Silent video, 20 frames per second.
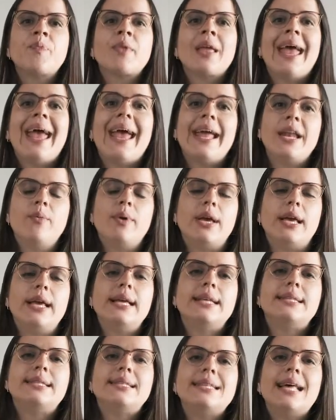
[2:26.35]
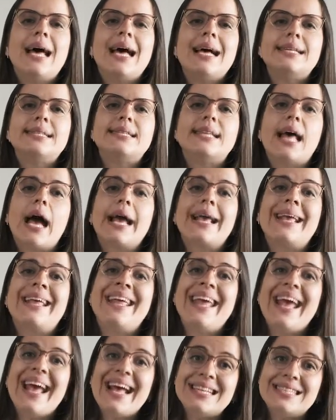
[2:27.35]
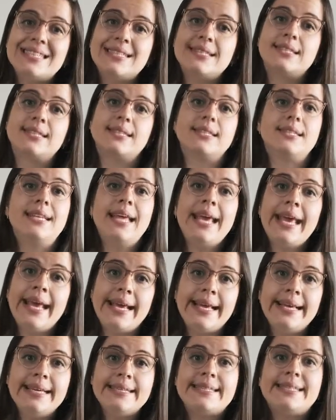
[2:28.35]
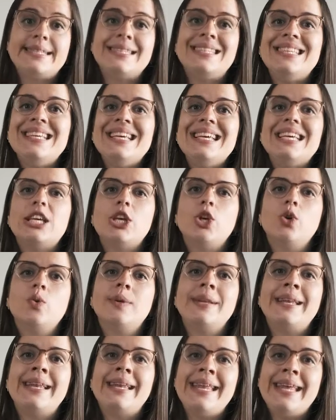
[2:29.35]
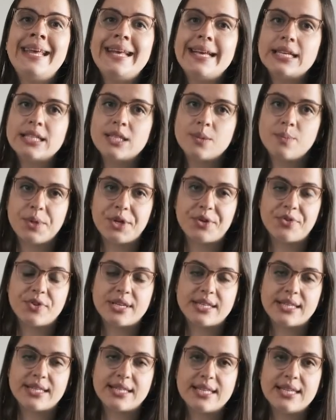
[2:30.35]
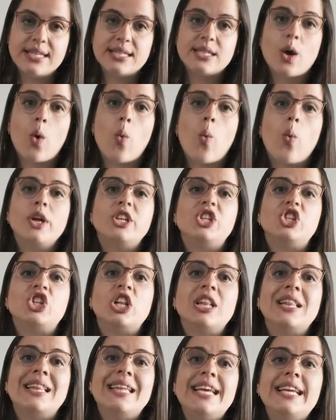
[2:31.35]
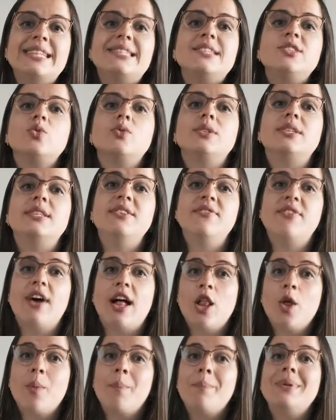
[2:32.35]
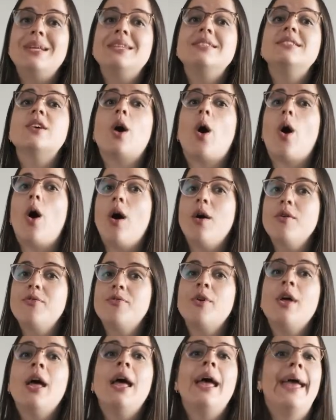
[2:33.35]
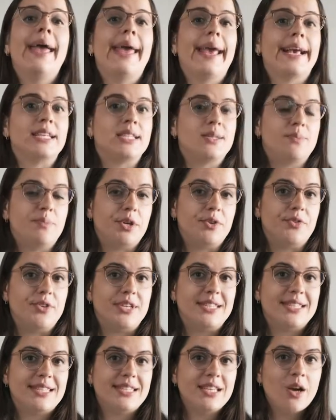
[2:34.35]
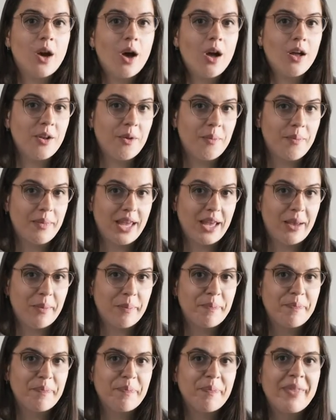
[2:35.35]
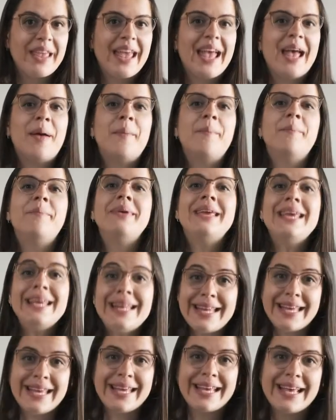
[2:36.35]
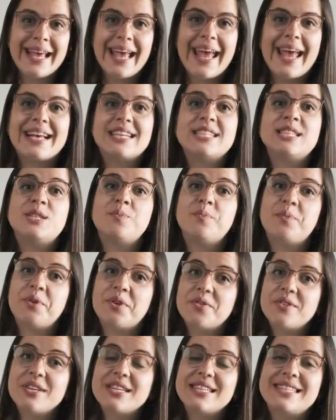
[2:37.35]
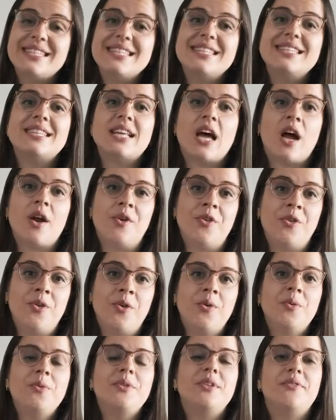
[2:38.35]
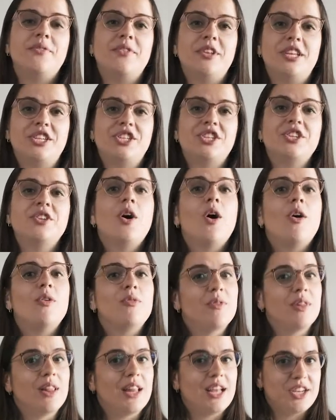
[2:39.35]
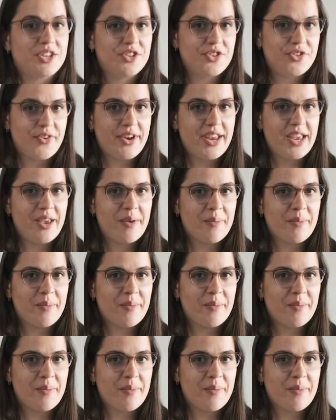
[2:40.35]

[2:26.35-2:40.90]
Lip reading: Anyway, it says guests today seek unique experiences which lead to the development of experience economy, meaning experiences are new definition of luxury.